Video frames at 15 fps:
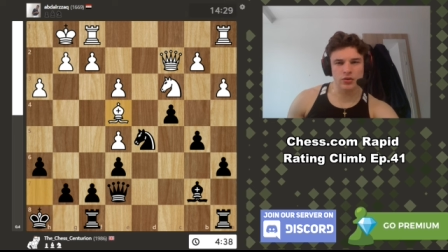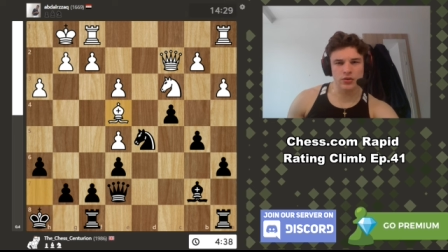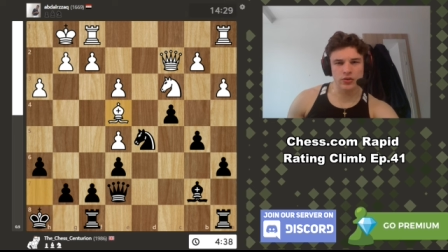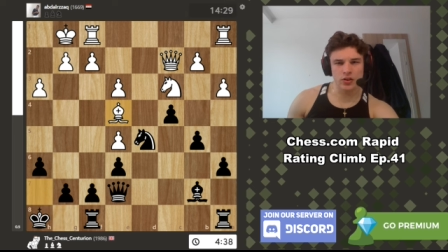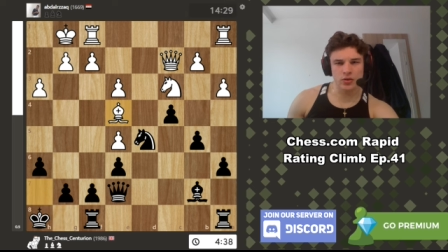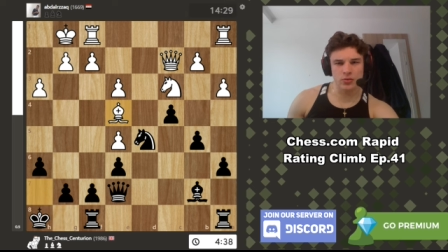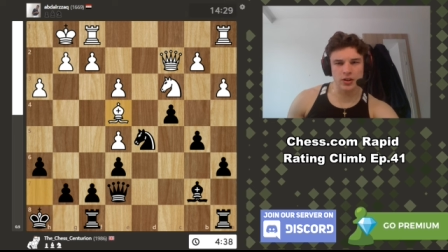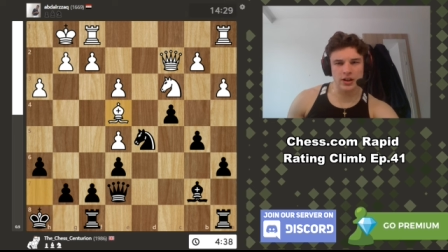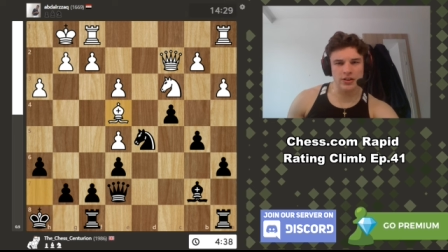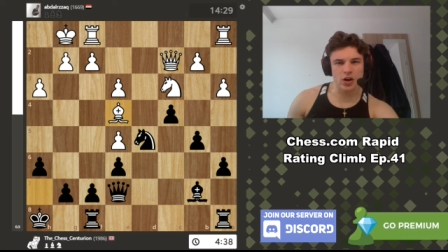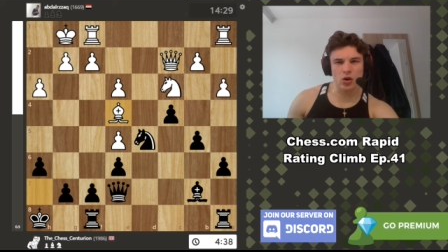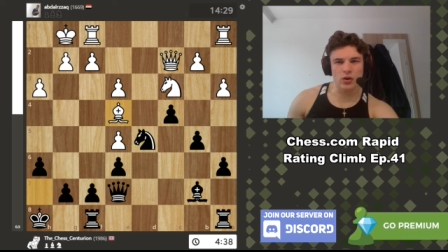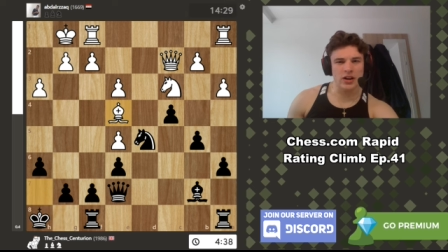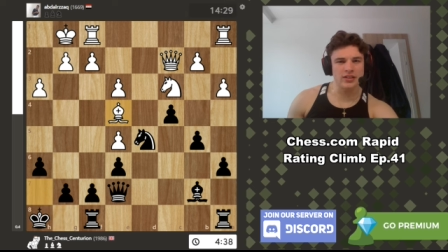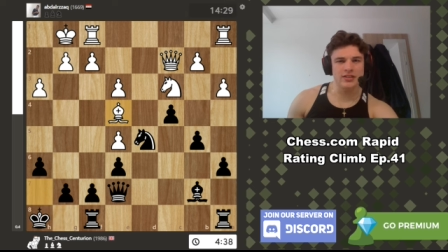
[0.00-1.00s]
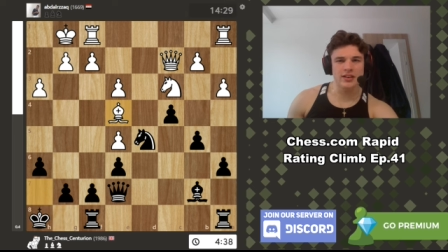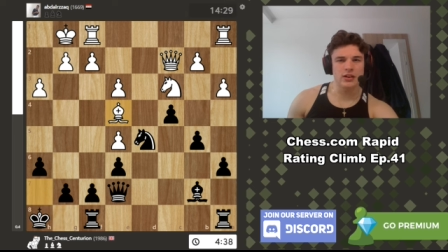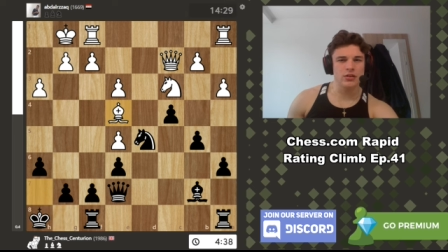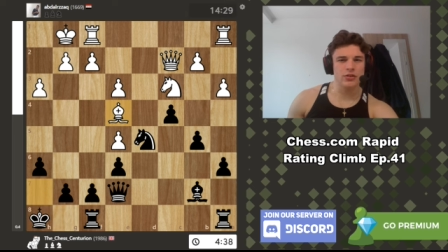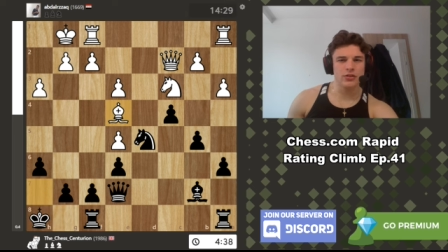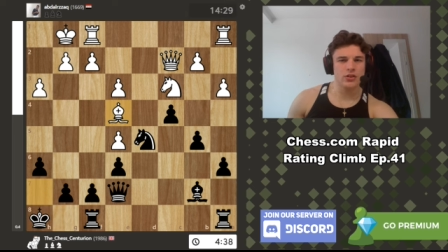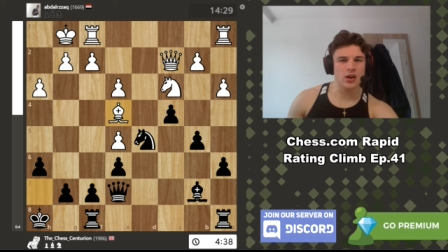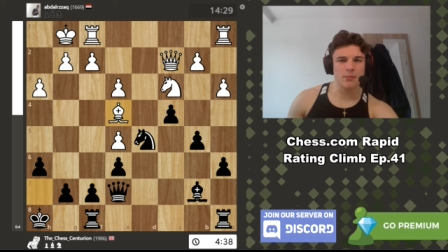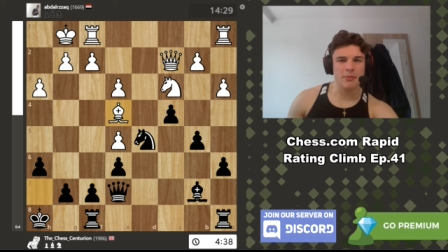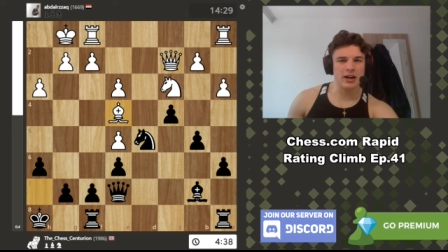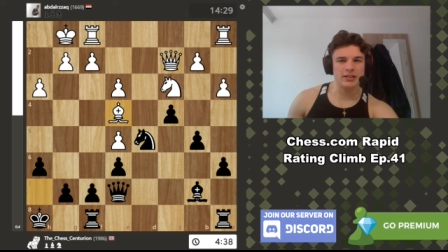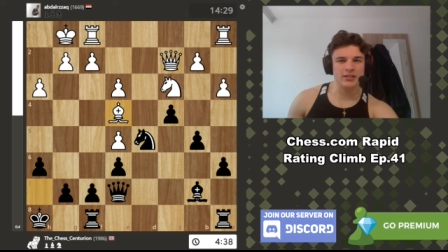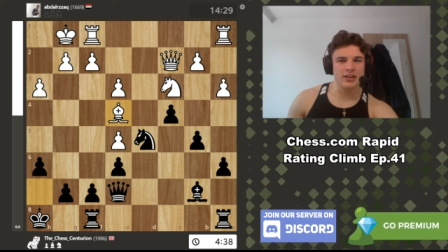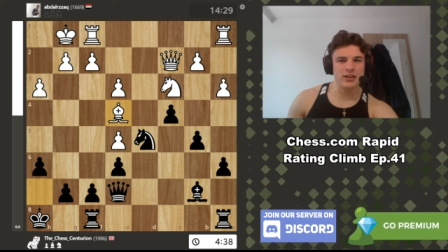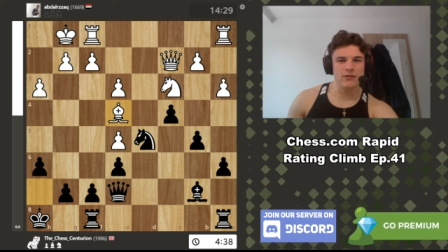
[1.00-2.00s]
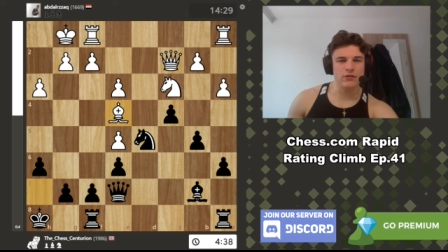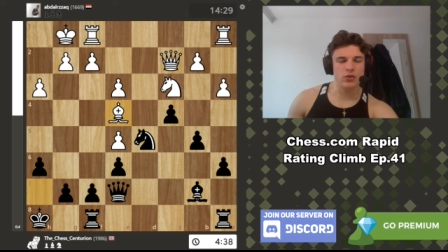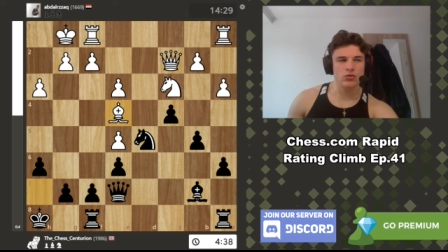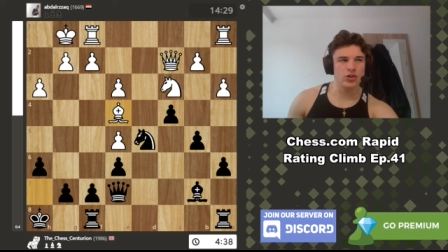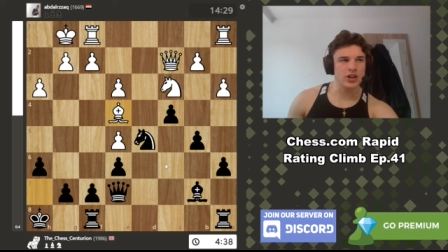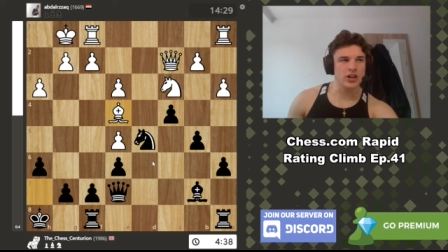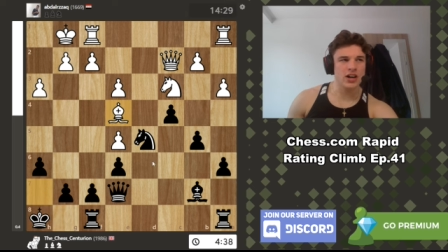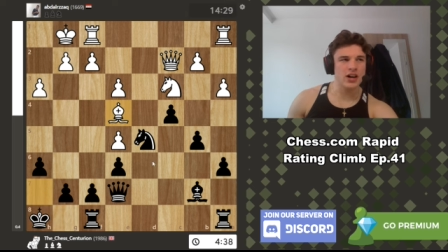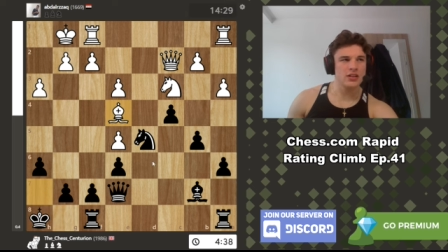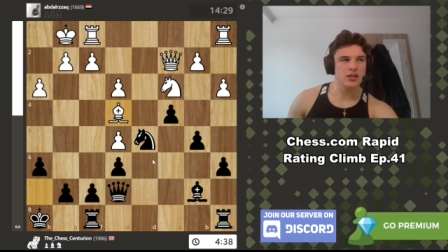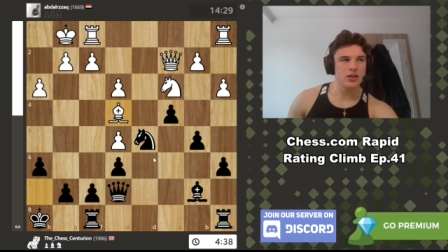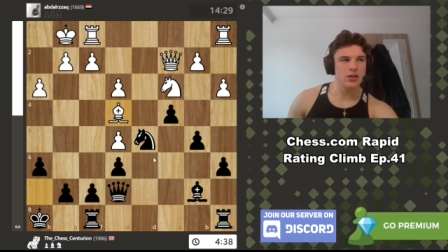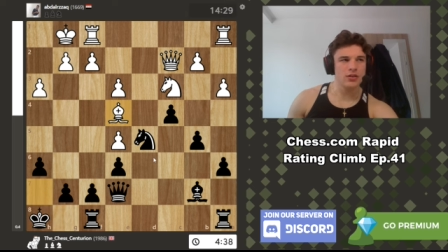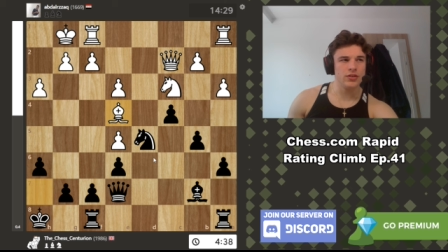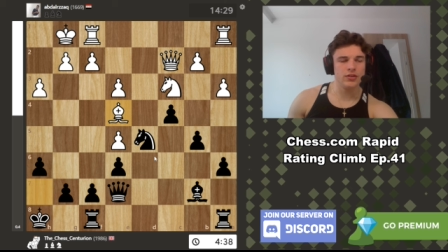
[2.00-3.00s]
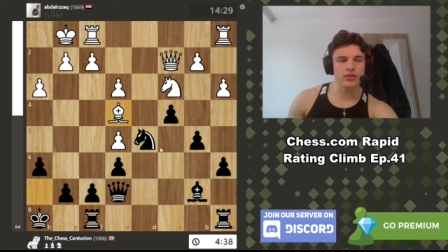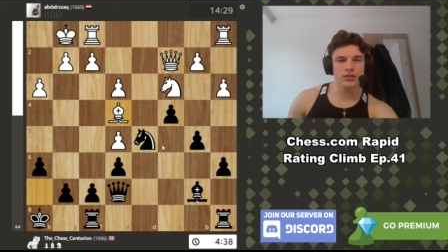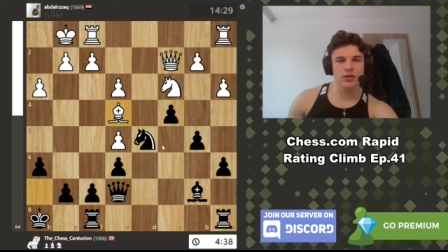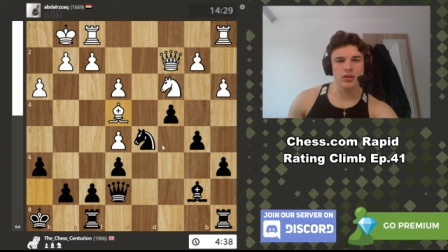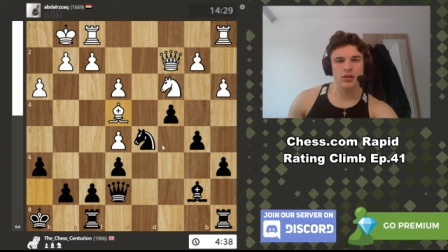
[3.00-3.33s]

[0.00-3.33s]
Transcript: So yeah, the whole idea is to come back to e four regardless.